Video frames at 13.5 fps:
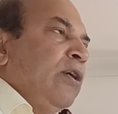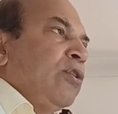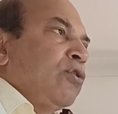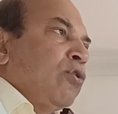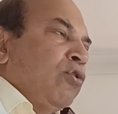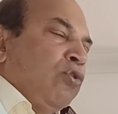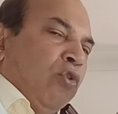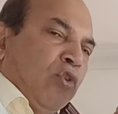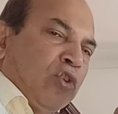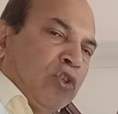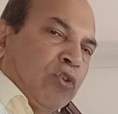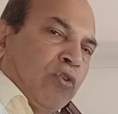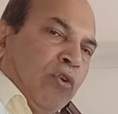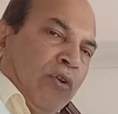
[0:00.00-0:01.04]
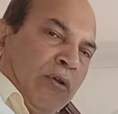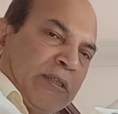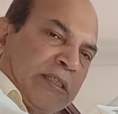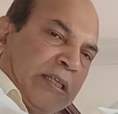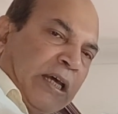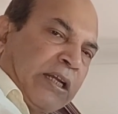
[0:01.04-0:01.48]
So those
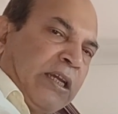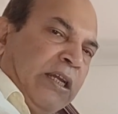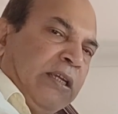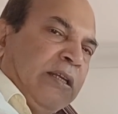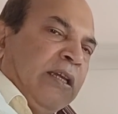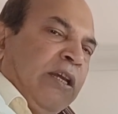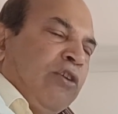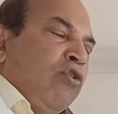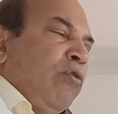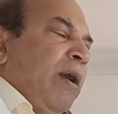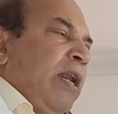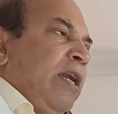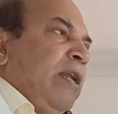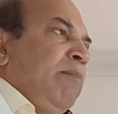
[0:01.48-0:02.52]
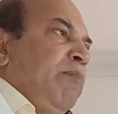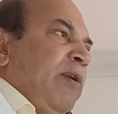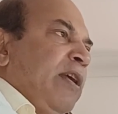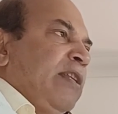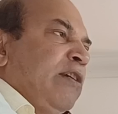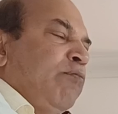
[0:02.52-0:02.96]
circuit equivalent
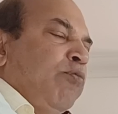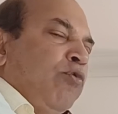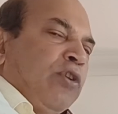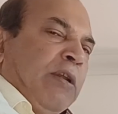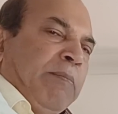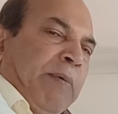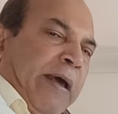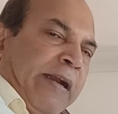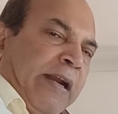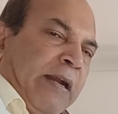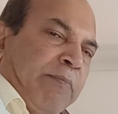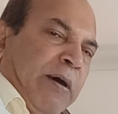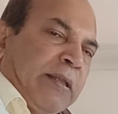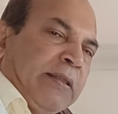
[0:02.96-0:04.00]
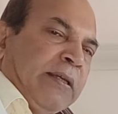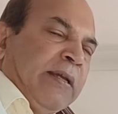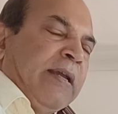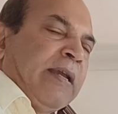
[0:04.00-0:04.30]
impedance you put in parallel path.